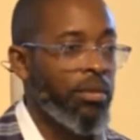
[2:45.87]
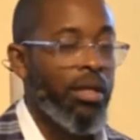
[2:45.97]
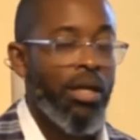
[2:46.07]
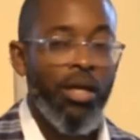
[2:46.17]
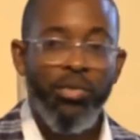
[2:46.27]

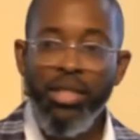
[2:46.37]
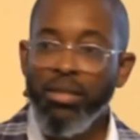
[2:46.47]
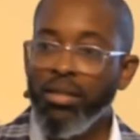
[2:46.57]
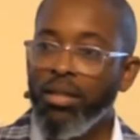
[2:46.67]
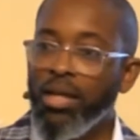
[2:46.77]
I was
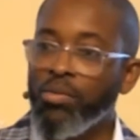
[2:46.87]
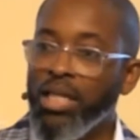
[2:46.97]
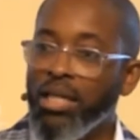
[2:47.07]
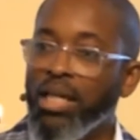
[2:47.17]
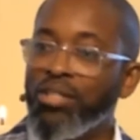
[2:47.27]

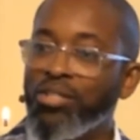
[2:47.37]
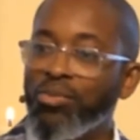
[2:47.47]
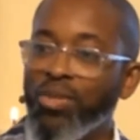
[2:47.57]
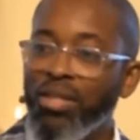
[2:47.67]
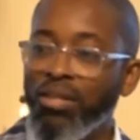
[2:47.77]
at lunch
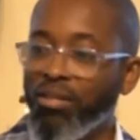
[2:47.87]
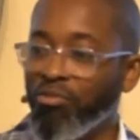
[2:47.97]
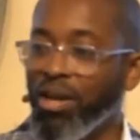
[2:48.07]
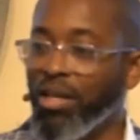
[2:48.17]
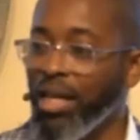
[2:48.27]
with
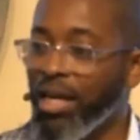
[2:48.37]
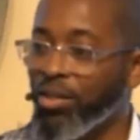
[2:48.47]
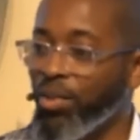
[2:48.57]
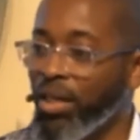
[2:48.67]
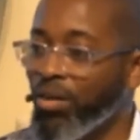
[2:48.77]
Rhonda
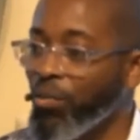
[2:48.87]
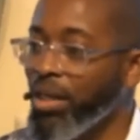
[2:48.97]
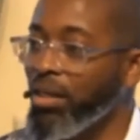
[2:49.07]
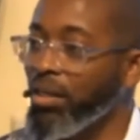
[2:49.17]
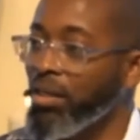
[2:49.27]
last week
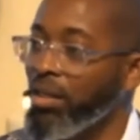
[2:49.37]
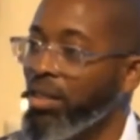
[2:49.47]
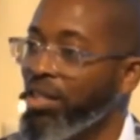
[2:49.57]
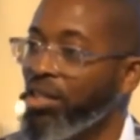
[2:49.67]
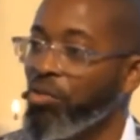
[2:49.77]
when the
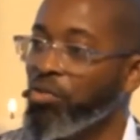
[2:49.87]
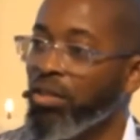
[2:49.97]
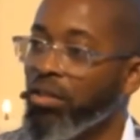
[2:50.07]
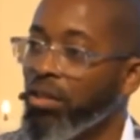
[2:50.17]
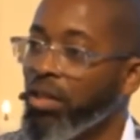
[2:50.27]
news
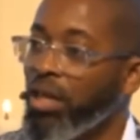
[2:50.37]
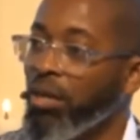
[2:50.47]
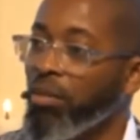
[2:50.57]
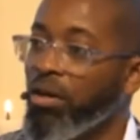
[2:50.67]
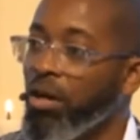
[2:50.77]
alert
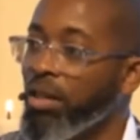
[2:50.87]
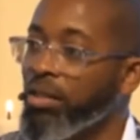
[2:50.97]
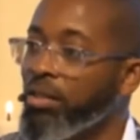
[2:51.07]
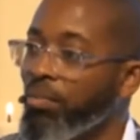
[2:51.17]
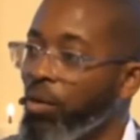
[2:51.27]
came
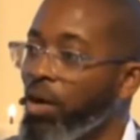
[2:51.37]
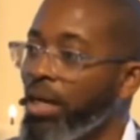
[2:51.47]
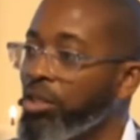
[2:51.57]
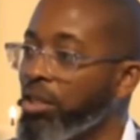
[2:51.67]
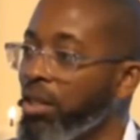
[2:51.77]
across my
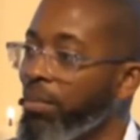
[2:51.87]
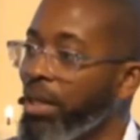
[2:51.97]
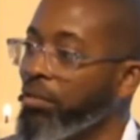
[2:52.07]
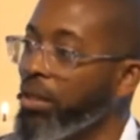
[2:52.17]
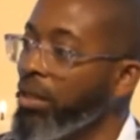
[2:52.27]
watch
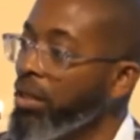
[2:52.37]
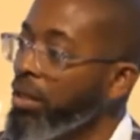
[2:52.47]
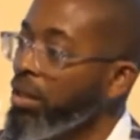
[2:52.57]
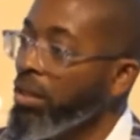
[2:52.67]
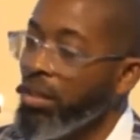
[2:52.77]
about
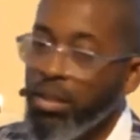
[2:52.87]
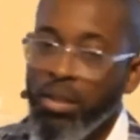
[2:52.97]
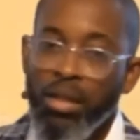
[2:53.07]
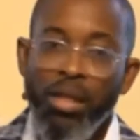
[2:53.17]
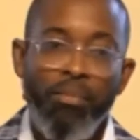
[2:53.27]

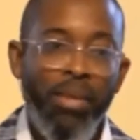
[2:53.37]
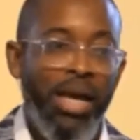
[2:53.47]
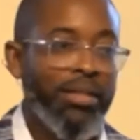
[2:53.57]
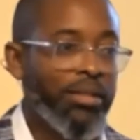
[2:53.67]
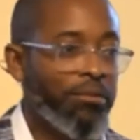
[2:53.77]
him
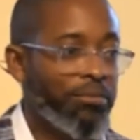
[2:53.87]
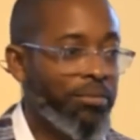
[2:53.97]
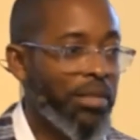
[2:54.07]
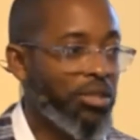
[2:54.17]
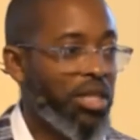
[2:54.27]
passing.
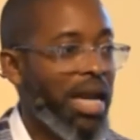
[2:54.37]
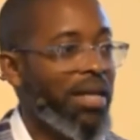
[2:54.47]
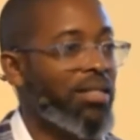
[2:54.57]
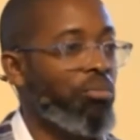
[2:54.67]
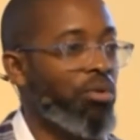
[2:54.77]
And she
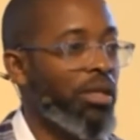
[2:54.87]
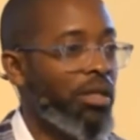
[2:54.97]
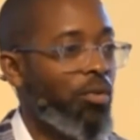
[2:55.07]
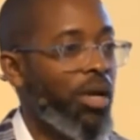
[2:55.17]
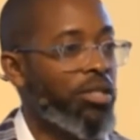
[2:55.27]
asked a
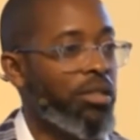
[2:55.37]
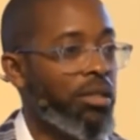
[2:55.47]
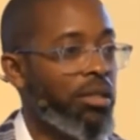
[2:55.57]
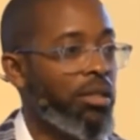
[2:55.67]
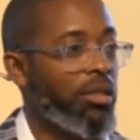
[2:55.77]
brilliant
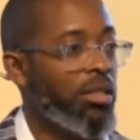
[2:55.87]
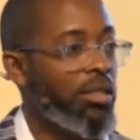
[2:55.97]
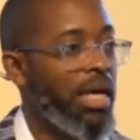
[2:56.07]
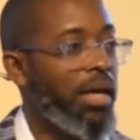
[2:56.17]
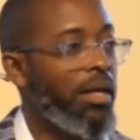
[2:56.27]
question. She
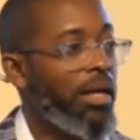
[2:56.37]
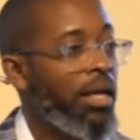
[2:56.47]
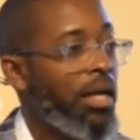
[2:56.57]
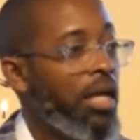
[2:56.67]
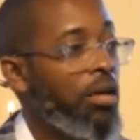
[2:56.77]
said,
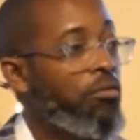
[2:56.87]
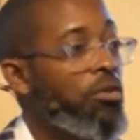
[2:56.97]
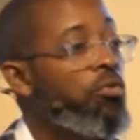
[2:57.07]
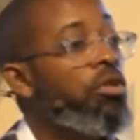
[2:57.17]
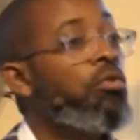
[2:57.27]
if
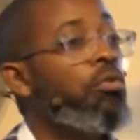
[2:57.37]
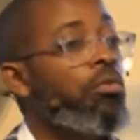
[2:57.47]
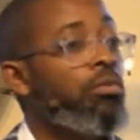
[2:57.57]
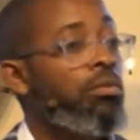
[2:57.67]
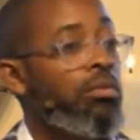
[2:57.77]
you
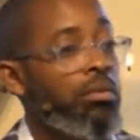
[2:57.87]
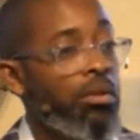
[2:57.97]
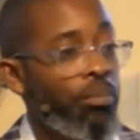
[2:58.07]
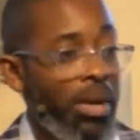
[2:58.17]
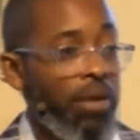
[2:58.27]
knew,
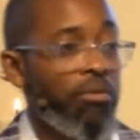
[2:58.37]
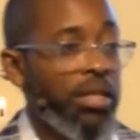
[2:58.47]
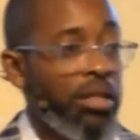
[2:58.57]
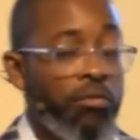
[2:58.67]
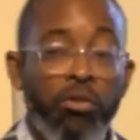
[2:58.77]
I'm
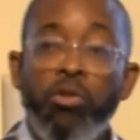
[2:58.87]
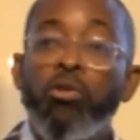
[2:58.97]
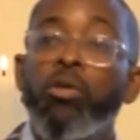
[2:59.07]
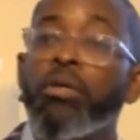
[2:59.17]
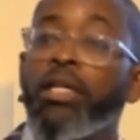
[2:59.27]
paraphrasing, if you knew
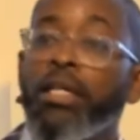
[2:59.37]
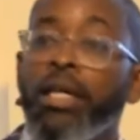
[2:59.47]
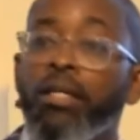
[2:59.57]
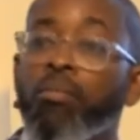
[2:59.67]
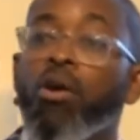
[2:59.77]
you were going to
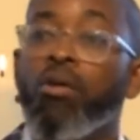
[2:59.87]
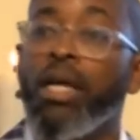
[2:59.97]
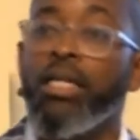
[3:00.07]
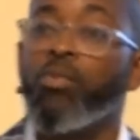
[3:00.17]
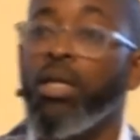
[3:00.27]
die tomorrow,
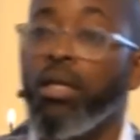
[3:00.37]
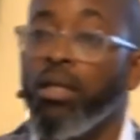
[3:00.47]
next week,